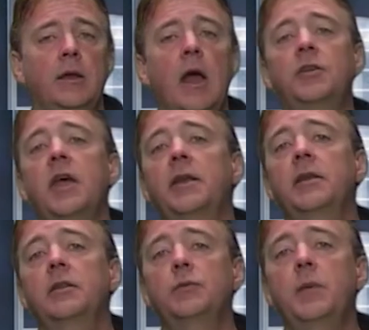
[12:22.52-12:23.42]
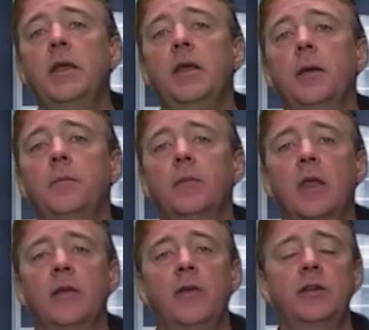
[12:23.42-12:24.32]
Now, technically speaking,
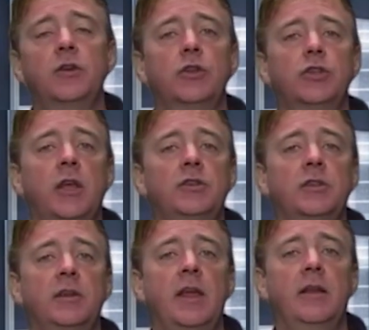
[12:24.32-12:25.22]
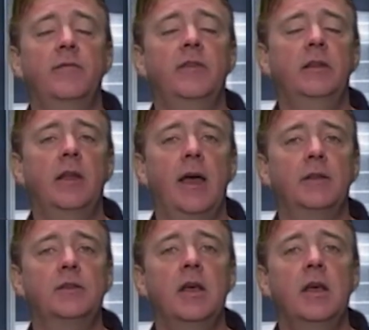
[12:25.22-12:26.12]
if I start changing the native
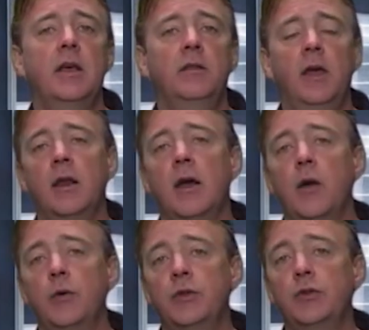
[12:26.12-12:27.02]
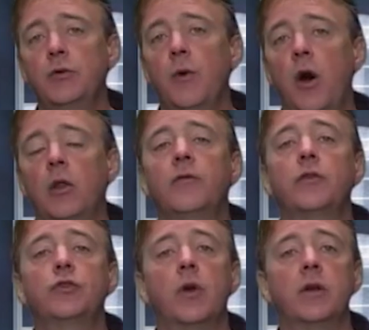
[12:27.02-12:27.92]
VLANs, then I would assume all of
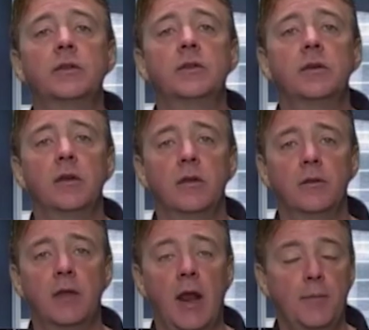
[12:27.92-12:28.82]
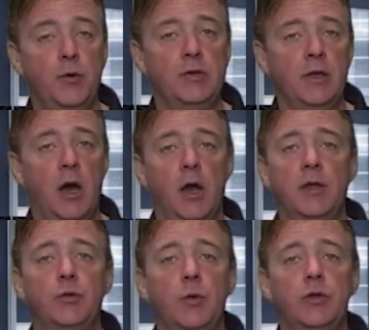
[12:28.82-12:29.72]
the trunks that I'm using on
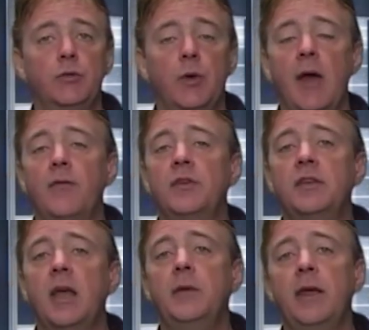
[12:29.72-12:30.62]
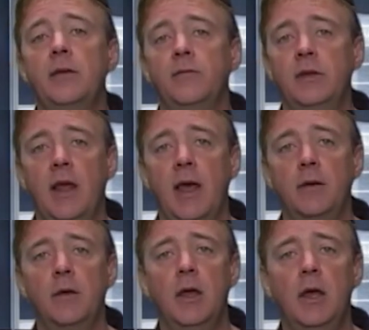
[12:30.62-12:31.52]
a switch would have the same native
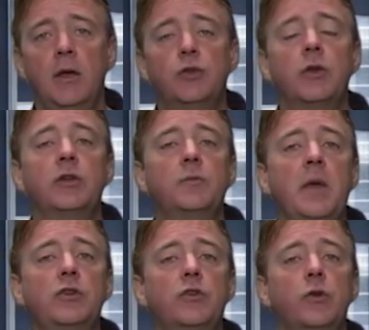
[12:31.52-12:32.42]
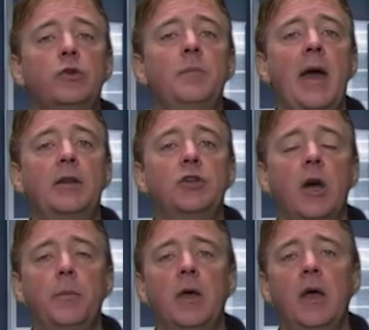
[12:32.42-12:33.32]
VLAN. So again, just make sure those match
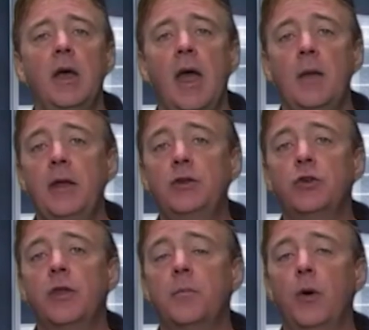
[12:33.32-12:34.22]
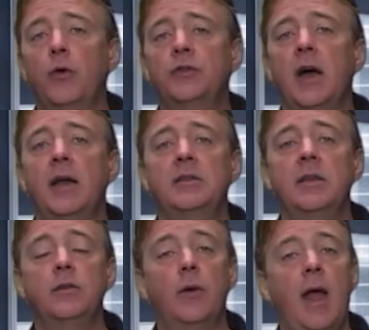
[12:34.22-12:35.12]
up and make sure that both
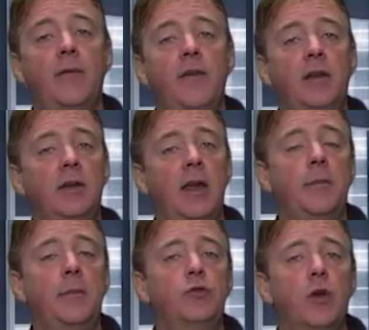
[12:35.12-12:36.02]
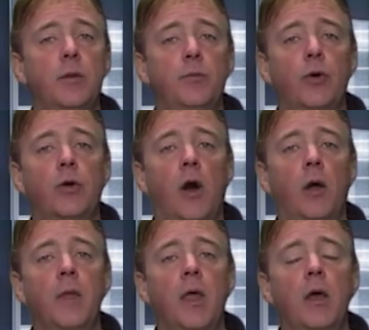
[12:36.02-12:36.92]
sides either have that dynamic trunking
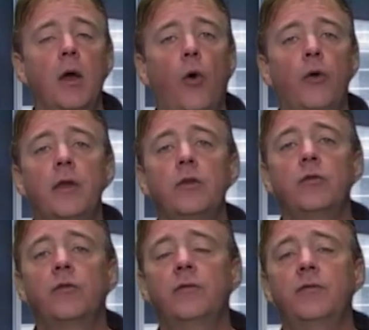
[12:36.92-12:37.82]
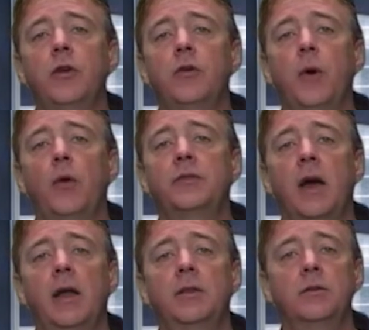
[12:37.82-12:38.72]
protocol or that you've configured both
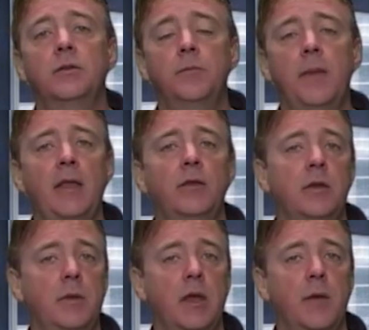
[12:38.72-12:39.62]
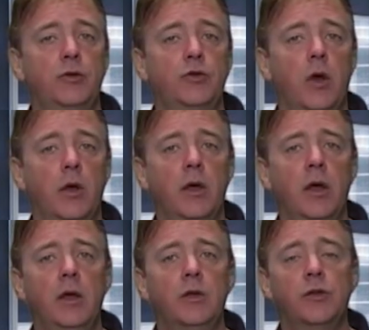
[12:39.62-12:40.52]
sides to manually become a trunk
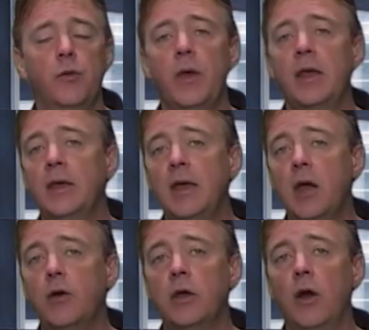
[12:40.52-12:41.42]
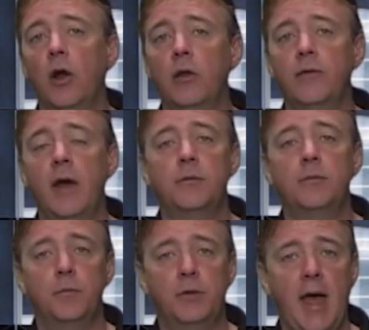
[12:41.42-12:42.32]
so that we can carry all of that
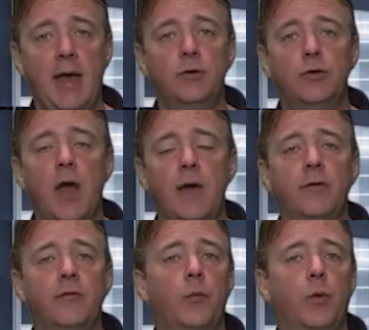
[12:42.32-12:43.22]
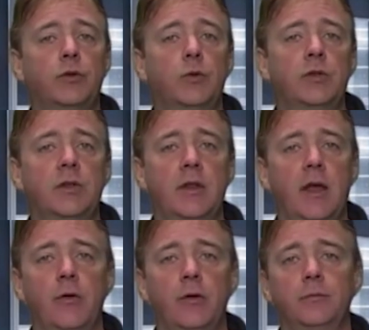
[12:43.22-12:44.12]
tagged traffic from one switch to
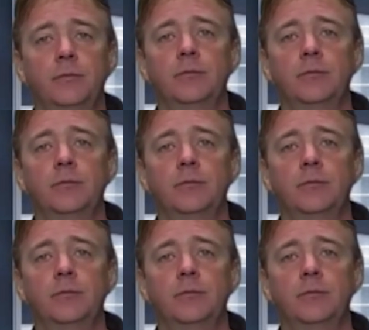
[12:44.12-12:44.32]
the other.